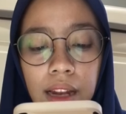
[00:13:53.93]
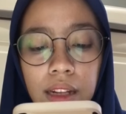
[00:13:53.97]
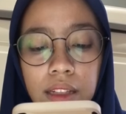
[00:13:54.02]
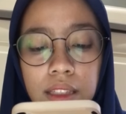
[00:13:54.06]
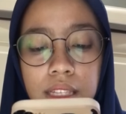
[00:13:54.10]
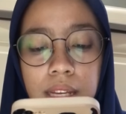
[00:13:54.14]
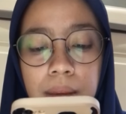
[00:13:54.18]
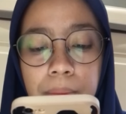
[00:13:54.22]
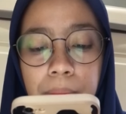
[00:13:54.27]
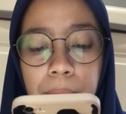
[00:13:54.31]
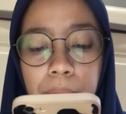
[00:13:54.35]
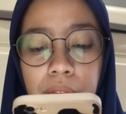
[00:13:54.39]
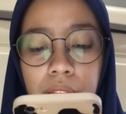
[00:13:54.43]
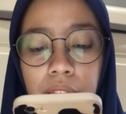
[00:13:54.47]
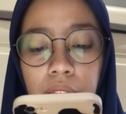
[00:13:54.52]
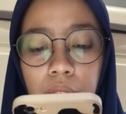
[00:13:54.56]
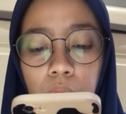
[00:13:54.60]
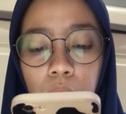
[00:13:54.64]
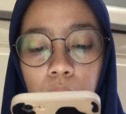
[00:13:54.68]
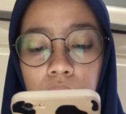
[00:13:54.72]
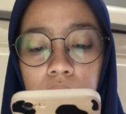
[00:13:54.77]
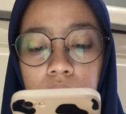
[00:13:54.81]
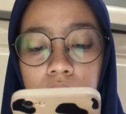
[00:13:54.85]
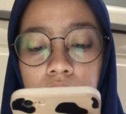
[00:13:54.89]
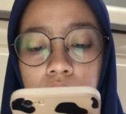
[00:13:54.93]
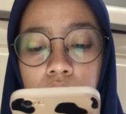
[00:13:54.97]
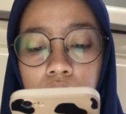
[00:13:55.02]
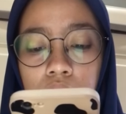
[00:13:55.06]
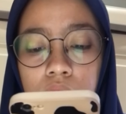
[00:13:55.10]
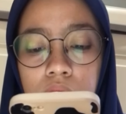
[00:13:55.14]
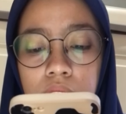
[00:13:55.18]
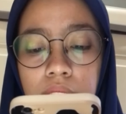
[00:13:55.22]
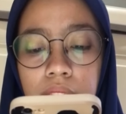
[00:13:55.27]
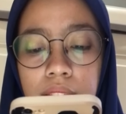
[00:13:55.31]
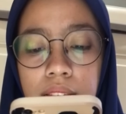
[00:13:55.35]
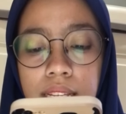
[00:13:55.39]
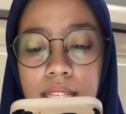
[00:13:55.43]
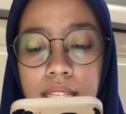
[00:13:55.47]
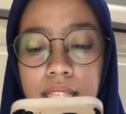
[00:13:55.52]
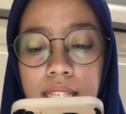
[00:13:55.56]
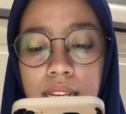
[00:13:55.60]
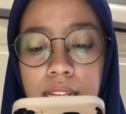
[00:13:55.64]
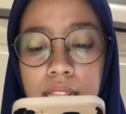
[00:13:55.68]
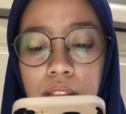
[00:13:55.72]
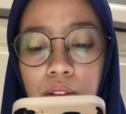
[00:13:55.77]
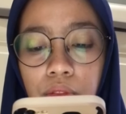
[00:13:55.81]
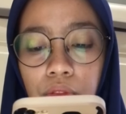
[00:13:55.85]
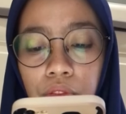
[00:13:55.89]
tympani with dullness
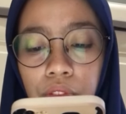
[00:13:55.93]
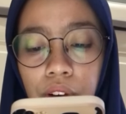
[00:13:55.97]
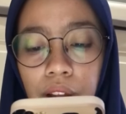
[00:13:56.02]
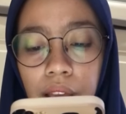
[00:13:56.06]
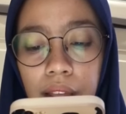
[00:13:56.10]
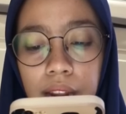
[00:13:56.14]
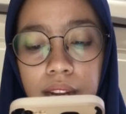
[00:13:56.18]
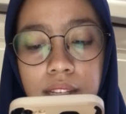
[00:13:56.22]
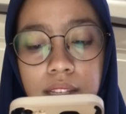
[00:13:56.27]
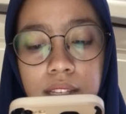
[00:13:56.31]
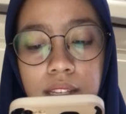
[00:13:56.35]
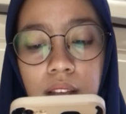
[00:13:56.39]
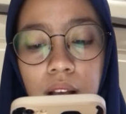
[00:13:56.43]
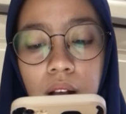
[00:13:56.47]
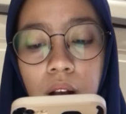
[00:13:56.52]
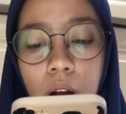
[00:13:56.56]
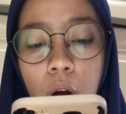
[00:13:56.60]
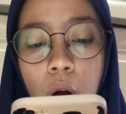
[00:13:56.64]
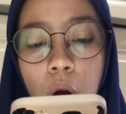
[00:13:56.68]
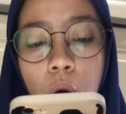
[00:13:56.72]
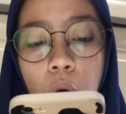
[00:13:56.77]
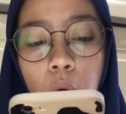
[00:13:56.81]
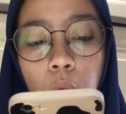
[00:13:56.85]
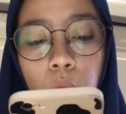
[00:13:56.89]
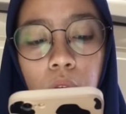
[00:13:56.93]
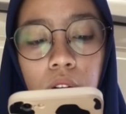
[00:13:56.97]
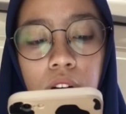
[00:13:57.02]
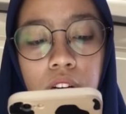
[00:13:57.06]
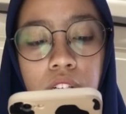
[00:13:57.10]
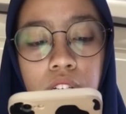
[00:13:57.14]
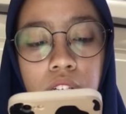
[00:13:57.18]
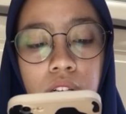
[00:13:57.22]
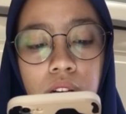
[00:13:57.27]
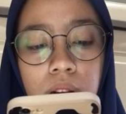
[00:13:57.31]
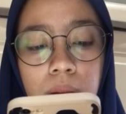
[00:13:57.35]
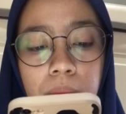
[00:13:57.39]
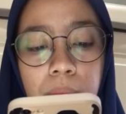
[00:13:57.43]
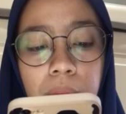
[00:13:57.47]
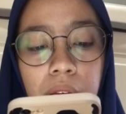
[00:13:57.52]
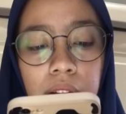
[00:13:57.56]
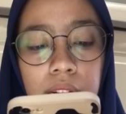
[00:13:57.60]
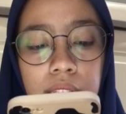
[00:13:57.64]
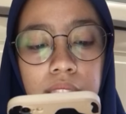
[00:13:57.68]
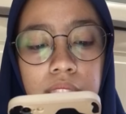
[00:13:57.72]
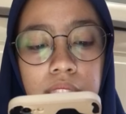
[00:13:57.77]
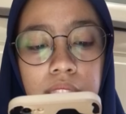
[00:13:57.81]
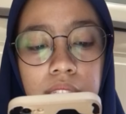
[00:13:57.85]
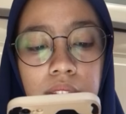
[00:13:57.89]
in the flanks. One should
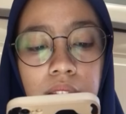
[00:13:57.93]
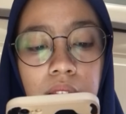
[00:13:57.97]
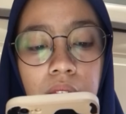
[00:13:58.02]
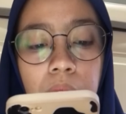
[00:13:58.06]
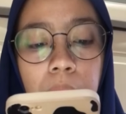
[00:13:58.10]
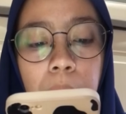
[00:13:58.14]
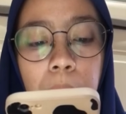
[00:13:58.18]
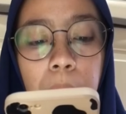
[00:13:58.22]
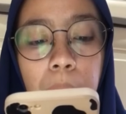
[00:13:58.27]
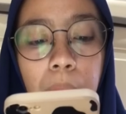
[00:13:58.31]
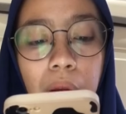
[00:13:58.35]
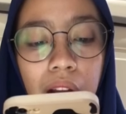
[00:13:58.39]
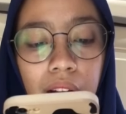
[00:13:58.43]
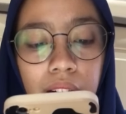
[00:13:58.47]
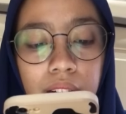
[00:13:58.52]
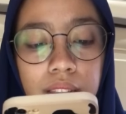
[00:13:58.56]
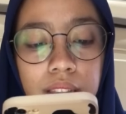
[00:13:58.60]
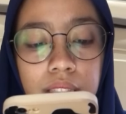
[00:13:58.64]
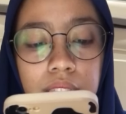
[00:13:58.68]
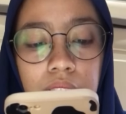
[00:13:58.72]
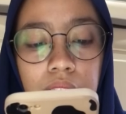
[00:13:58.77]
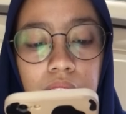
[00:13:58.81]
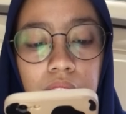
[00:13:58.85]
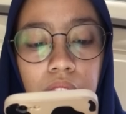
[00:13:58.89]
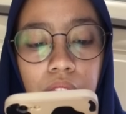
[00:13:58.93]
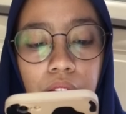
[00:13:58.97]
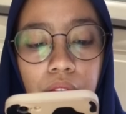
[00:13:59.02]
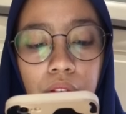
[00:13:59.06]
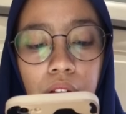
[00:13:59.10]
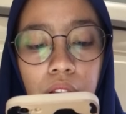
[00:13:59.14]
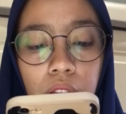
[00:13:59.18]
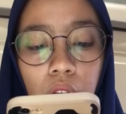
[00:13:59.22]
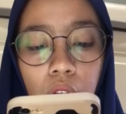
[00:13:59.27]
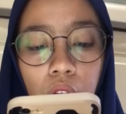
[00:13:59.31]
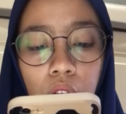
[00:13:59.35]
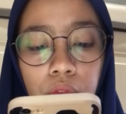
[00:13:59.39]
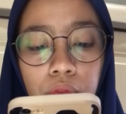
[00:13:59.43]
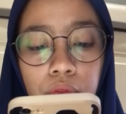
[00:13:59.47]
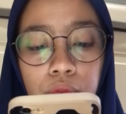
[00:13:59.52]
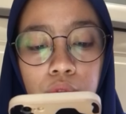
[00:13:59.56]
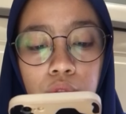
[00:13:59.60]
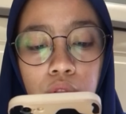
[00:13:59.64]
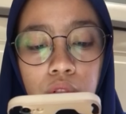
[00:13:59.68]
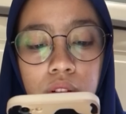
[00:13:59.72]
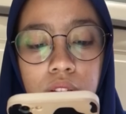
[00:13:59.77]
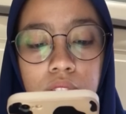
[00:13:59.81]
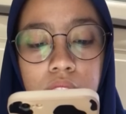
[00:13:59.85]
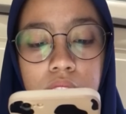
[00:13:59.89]
mark the level of
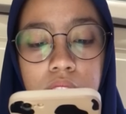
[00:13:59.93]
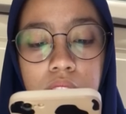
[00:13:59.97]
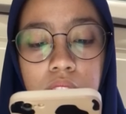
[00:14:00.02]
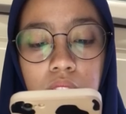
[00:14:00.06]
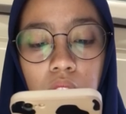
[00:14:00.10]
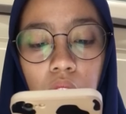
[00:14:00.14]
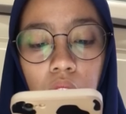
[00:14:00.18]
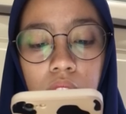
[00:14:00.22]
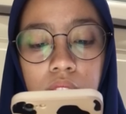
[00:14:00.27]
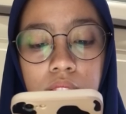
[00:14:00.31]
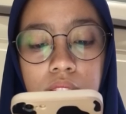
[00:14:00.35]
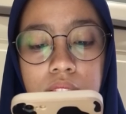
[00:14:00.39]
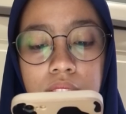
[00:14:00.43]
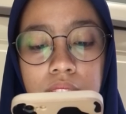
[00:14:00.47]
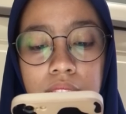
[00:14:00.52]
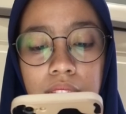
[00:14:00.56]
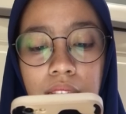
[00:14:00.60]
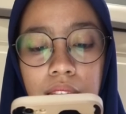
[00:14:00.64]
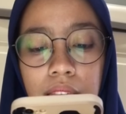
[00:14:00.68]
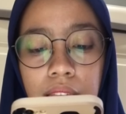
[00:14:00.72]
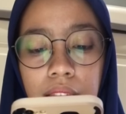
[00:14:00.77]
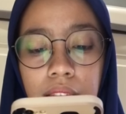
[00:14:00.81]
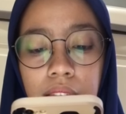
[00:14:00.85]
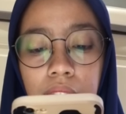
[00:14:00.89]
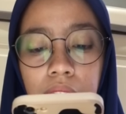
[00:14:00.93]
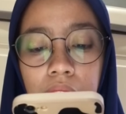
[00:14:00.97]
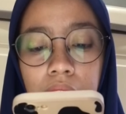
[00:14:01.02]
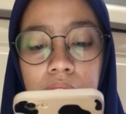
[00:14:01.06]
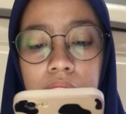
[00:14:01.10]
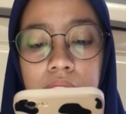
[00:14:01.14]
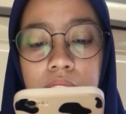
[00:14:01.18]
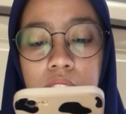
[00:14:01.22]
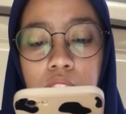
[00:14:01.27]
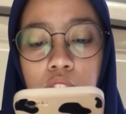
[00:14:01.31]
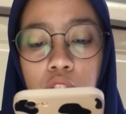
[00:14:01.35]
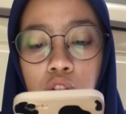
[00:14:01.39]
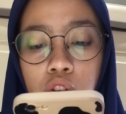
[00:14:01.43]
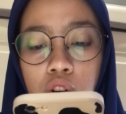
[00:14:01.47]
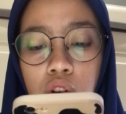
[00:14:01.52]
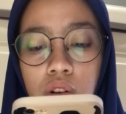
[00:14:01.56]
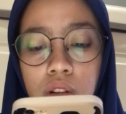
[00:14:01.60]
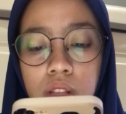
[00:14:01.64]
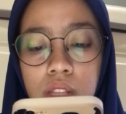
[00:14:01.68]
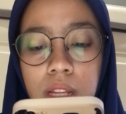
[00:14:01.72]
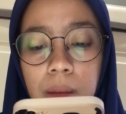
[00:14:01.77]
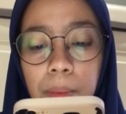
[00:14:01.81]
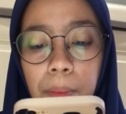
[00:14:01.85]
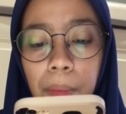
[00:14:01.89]
dullness on the skin and
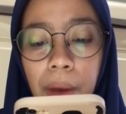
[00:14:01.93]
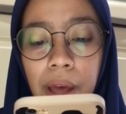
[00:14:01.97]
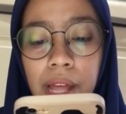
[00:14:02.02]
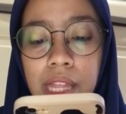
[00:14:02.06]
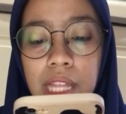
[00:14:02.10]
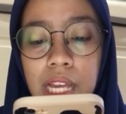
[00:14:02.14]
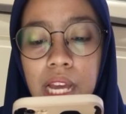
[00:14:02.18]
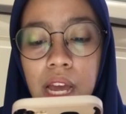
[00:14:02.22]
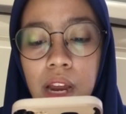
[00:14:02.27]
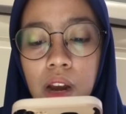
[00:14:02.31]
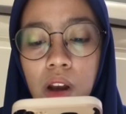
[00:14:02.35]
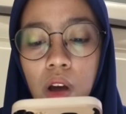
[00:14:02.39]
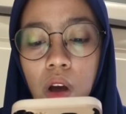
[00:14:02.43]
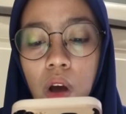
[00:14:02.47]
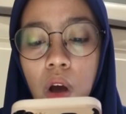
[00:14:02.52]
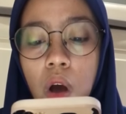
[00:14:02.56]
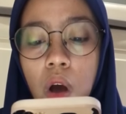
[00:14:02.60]
turn the patient